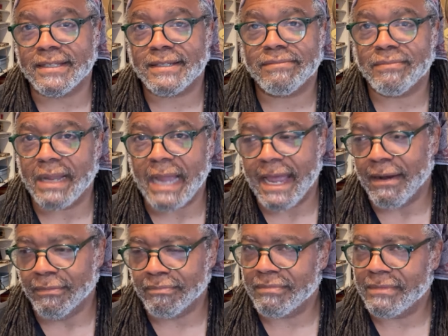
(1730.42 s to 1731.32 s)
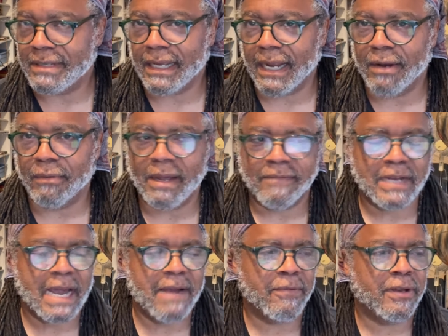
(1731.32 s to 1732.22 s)
it's i don't i don't
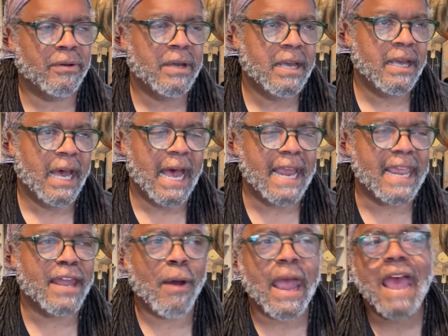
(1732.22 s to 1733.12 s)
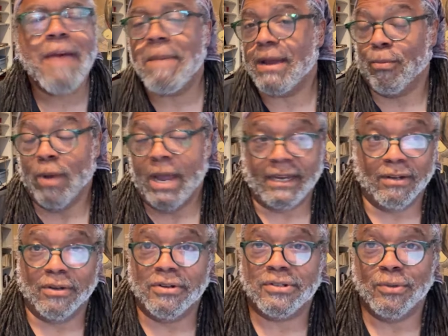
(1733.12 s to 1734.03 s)
have time for you uh, you know i have my
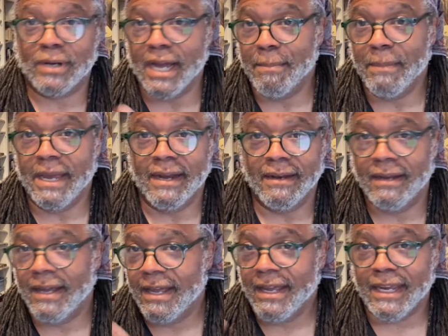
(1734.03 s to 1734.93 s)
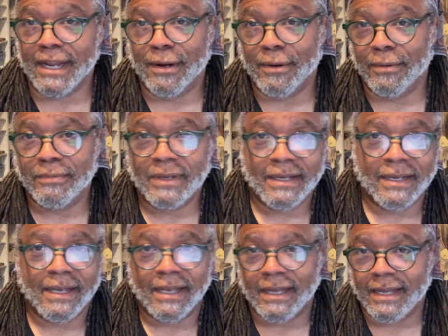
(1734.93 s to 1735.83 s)
regulars who come in you know
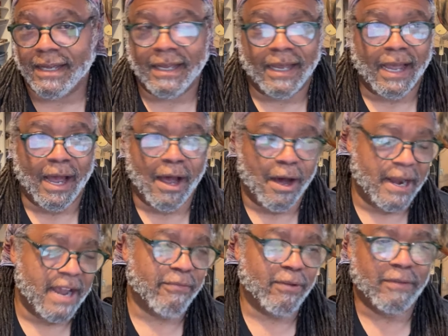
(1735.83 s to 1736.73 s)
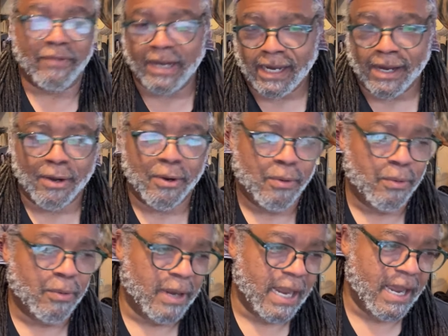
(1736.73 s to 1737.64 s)
on every
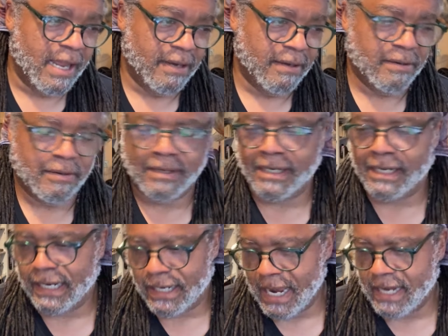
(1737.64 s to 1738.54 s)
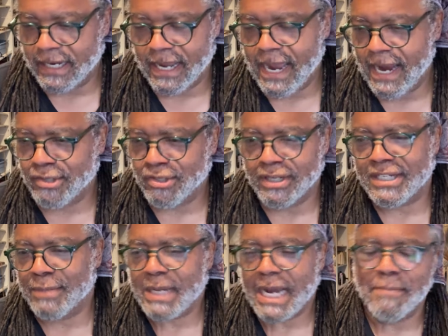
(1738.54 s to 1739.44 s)
video and engage.
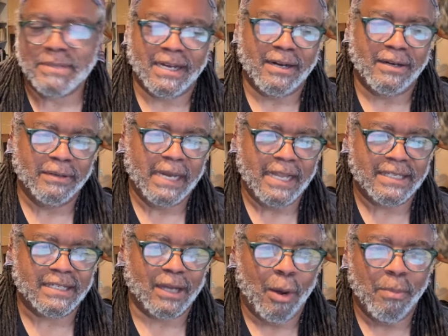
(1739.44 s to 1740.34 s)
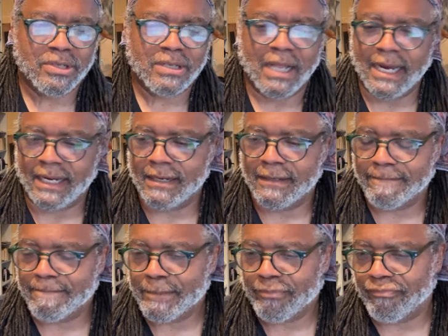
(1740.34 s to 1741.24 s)
And sometimes I'll, it's almost
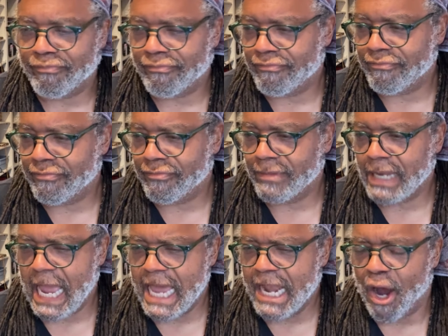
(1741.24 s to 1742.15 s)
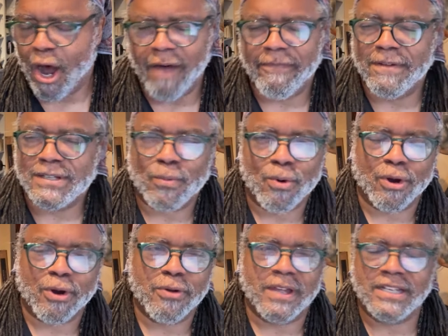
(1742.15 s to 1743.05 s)
like an office
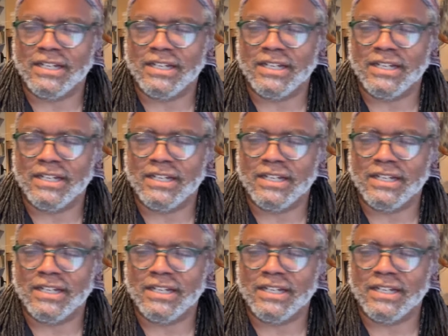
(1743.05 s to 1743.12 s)
worker